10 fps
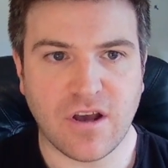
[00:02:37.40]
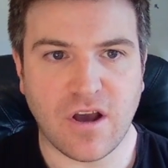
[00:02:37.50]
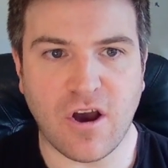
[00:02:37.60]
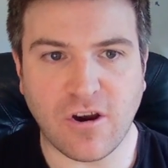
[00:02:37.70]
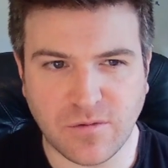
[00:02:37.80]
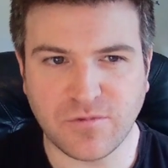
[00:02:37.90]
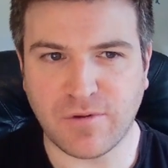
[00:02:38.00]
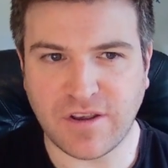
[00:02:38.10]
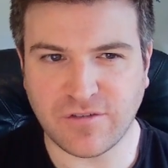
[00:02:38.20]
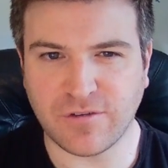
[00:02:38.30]
Occam's
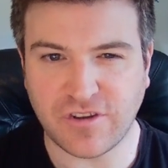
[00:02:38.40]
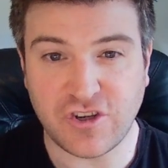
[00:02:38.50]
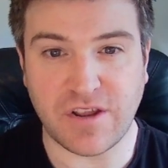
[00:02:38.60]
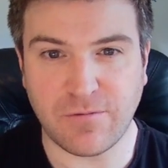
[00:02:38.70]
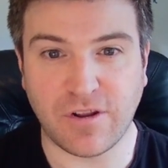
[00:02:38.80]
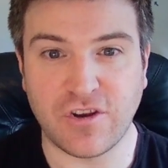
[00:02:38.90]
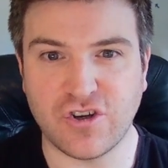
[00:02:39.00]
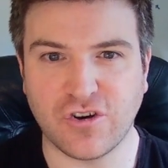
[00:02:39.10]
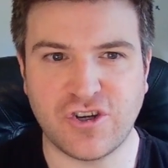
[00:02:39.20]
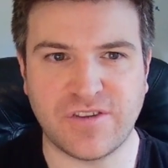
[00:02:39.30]
razor is the general
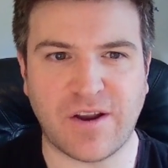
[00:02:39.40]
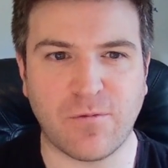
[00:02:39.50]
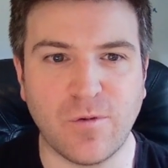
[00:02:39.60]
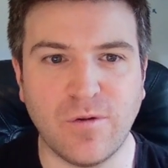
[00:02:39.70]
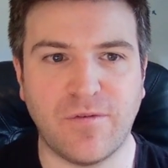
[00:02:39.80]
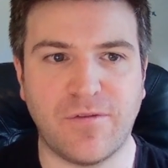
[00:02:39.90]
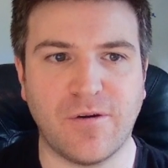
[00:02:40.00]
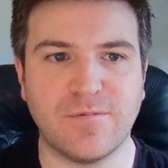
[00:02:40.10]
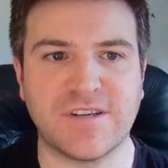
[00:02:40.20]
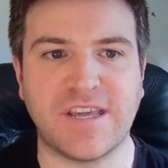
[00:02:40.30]
injunction, that rule of
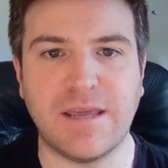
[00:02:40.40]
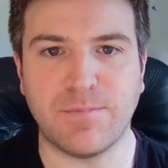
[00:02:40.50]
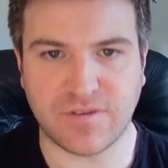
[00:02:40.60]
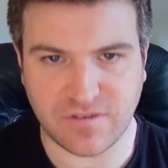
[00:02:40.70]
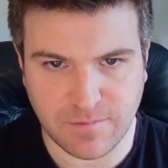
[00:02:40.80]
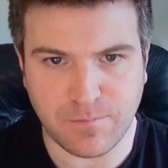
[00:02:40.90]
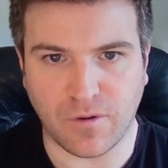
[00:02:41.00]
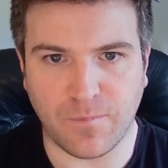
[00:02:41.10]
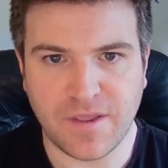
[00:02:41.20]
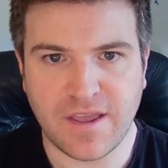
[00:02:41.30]
thumb to keep it
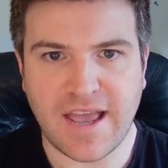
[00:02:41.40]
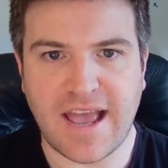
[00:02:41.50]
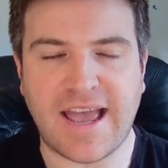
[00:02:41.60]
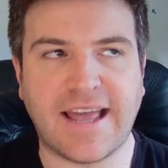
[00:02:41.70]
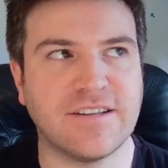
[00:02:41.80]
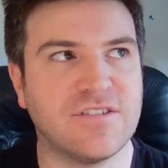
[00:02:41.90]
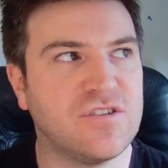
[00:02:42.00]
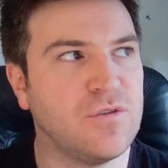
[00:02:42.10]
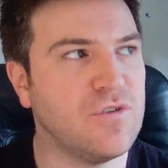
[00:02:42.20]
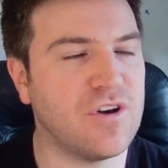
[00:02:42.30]
simple and
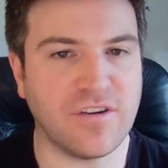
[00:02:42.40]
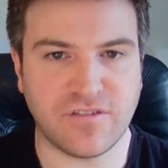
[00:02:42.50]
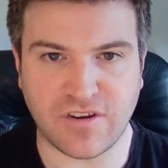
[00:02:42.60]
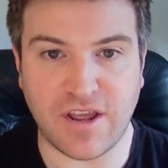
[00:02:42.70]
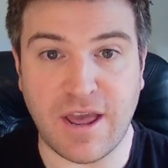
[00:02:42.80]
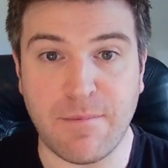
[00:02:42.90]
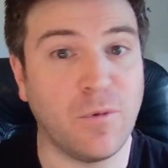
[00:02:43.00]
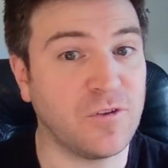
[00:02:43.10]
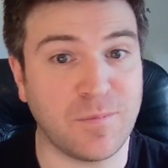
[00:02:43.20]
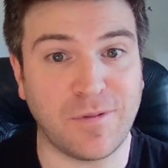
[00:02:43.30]
to not
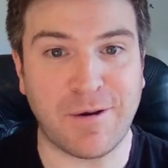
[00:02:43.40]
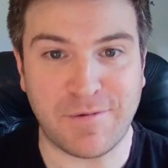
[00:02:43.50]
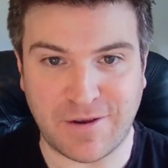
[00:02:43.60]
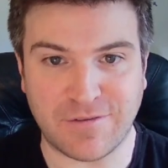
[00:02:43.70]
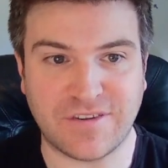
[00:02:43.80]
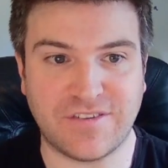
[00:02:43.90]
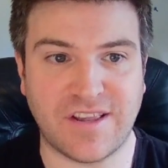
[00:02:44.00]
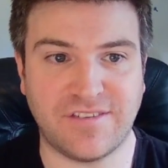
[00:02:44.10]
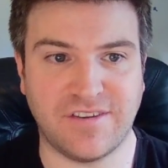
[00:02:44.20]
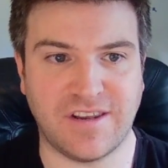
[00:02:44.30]
multiply without
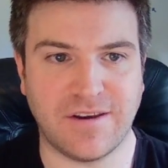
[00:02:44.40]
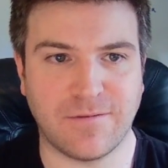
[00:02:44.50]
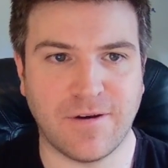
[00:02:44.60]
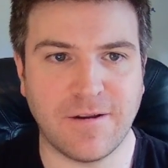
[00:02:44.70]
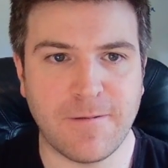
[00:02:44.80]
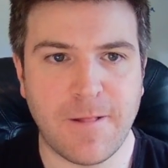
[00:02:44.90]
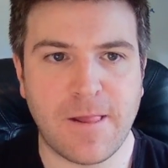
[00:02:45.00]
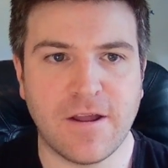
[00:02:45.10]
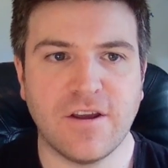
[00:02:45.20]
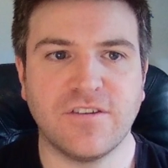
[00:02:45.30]
necessity, right?
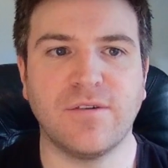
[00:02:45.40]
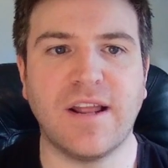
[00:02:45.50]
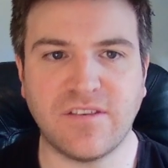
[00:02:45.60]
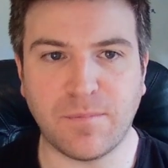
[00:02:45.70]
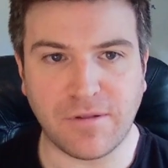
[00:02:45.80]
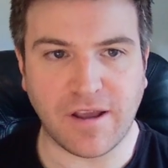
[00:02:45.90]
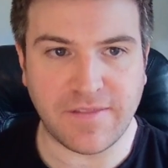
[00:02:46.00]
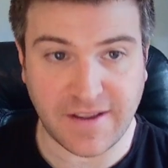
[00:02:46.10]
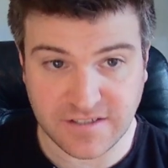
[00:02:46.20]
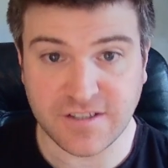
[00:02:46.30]
So let's apply
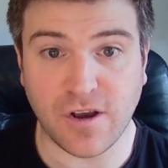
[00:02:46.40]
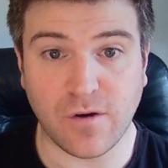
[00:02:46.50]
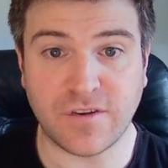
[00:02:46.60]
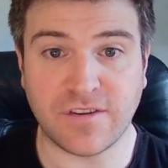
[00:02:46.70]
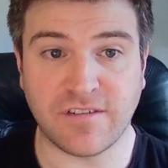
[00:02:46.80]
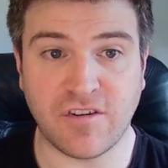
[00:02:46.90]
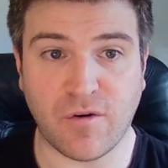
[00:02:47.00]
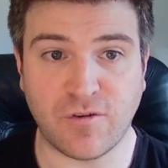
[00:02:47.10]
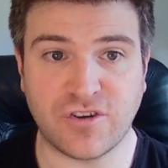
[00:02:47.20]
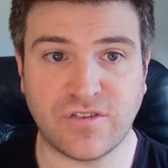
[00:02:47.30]
that to COVID-19
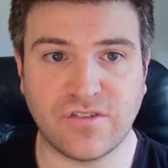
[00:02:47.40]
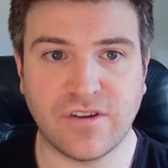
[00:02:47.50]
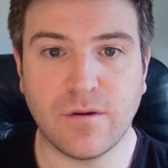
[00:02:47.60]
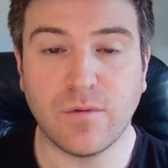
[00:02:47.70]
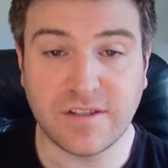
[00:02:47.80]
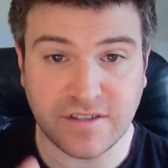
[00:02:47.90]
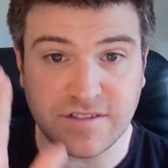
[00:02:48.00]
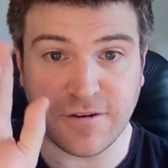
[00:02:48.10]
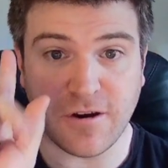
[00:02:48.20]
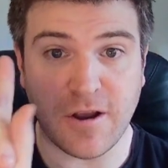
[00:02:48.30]
origins. Well, let's
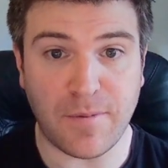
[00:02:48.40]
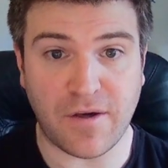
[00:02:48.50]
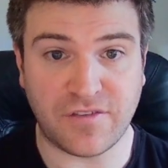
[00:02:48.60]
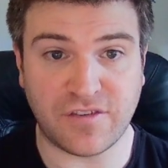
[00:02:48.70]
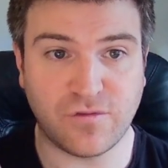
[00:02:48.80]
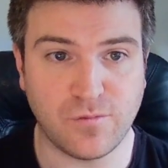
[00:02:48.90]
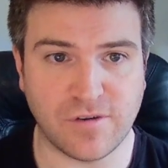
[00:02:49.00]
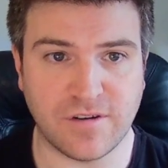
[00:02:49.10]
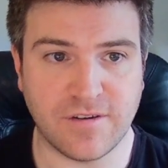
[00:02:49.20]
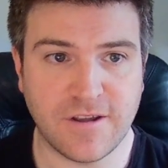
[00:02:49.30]
consider hypothesis
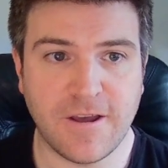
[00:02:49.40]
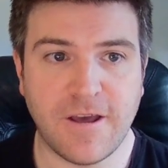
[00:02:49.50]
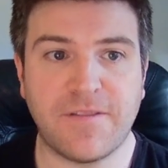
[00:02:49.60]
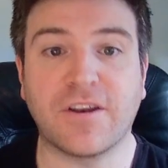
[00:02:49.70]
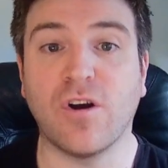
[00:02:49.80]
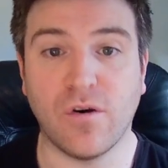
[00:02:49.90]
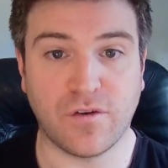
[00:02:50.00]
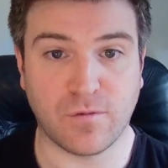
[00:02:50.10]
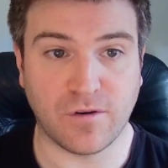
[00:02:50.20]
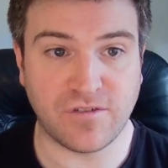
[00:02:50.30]
one, that COVID
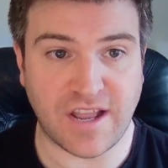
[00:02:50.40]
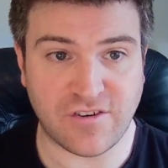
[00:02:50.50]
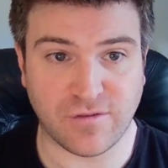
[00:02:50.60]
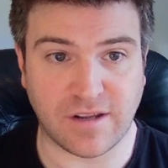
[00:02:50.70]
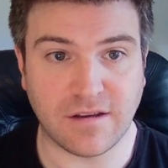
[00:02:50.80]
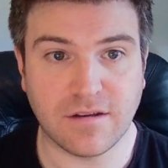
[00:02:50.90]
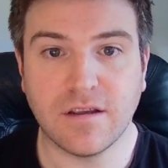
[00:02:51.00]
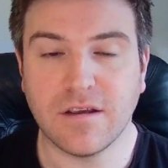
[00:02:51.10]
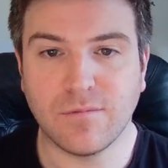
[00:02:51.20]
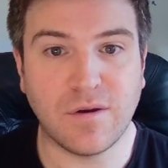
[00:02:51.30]
arose naturally.
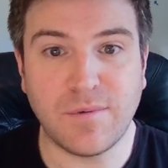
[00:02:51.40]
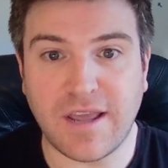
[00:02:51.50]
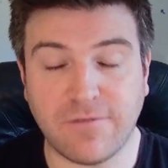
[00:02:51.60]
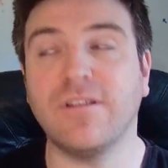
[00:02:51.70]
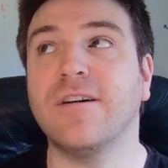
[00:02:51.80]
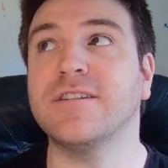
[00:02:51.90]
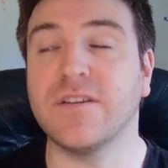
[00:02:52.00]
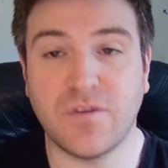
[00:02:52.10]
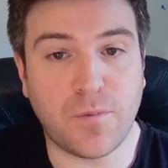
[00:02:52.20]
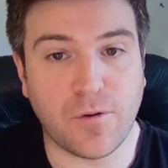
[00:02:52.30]
Well, we have lots of
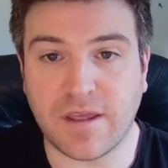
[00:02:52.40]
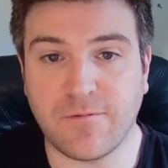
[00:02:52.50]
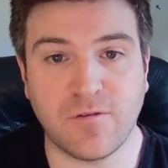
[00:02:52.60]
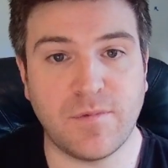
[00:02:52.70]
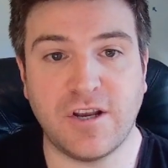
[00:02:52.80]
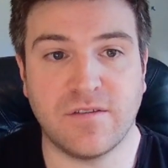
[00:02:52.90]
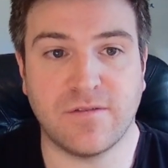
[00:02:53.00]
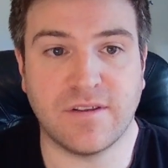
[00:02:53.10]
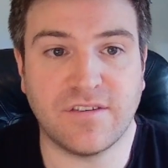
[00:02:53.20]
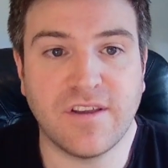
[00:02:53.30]
supporting information
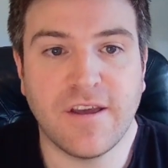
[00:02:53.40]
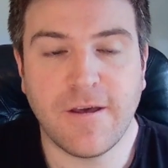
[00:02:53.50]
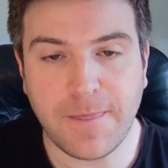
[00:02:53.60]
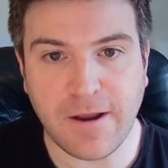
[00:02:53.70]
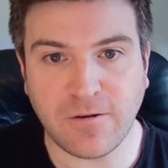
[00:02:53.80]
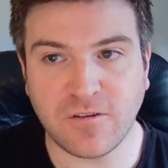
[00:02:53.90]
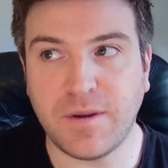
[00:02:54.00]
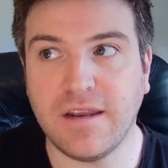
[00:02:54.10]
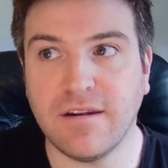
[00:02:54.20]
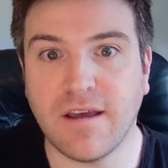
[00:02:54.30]
for this. There has
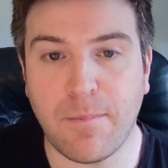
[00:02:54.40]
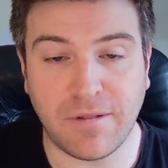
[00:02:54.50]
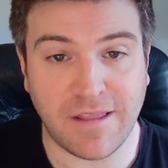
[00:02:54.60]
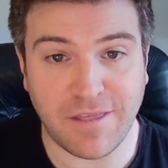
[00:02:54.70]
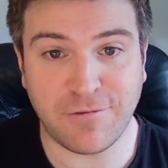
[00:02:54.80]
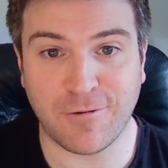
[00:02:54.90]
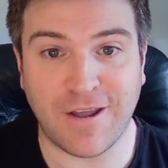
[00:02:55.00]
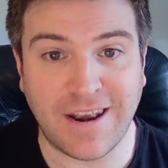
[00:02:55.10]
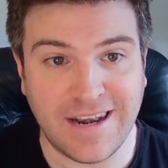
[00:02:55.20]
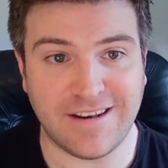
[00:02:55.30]
been a plethora,
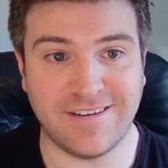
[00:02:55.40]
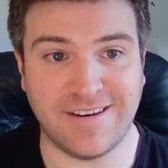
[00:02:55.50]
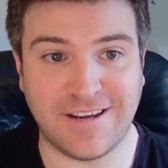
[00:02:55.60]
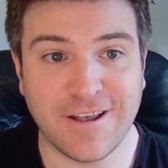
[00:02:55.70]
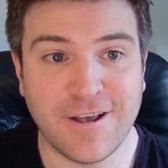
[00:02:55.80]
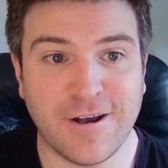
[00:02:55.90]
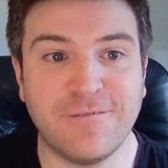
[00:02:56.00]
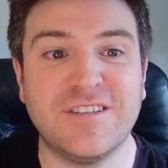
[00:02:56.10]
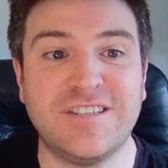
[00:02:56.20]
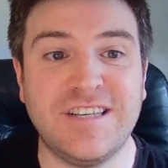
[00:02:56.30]
a litany of
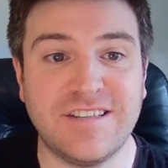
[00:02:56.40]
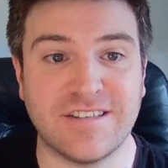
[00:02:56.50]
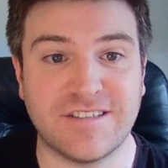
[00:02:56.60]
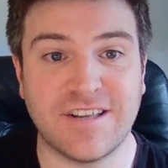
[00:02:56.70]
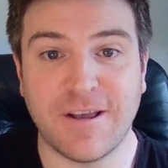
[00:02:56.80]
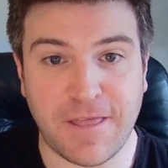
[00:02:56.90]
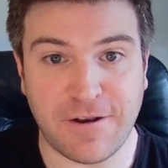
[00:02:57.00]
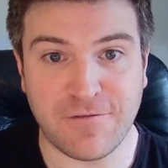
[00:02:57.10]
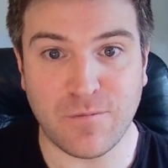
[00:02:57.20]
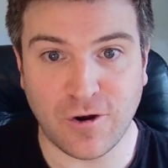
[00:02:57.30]
diseases that
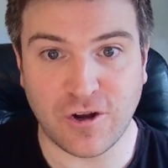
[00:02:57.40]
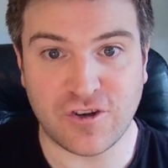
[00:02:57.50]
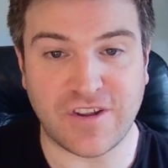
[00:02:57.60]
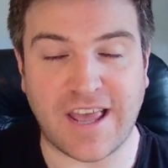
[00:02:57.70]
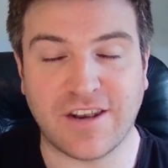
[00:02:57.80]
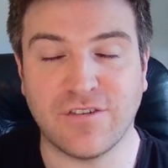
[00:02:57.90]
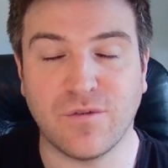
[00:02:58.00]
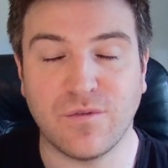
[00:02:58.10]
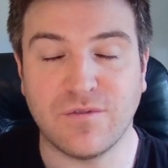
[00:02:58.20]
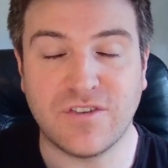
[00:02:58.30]
have emerged and
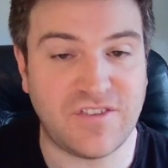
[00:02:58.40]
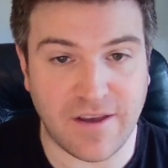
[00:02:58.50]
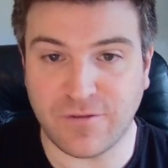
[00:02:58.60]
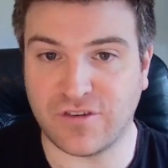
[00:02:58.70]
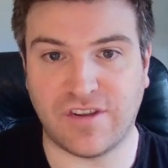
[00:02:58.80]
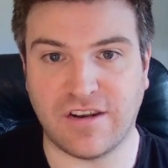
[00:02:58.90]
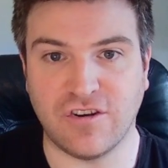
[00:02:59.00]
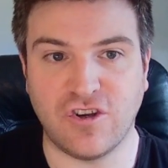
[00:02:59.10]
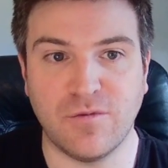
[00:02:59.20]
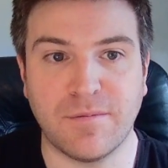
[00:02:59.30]

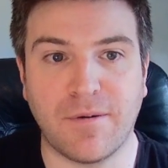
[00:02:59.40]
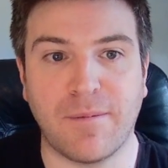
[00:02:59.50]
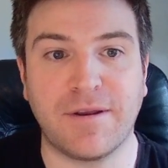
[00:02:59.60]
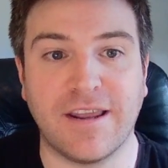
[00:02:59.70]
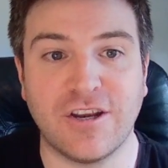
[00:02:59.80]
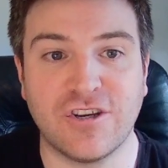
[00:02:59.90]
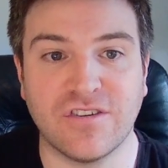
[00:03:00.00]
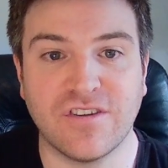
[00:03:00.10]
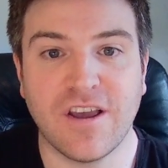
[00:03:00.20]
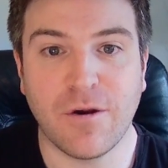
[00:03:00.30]
devastated human
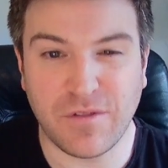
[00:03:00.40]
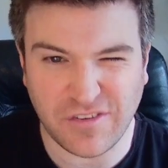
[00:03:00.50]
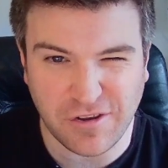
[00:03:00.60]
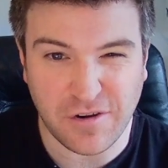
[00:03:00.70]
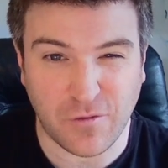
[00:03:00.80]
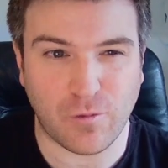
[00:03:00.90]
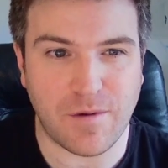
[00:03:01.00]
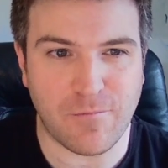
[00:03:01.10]
populations with this kind of grim